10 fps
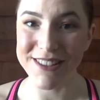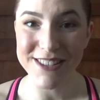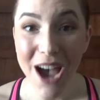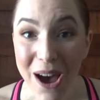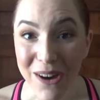
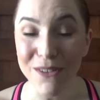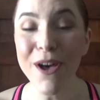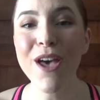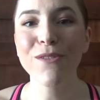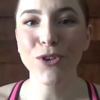So
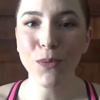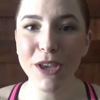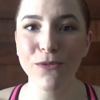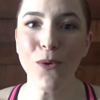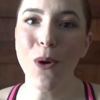for
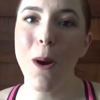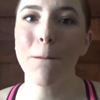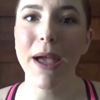week 4,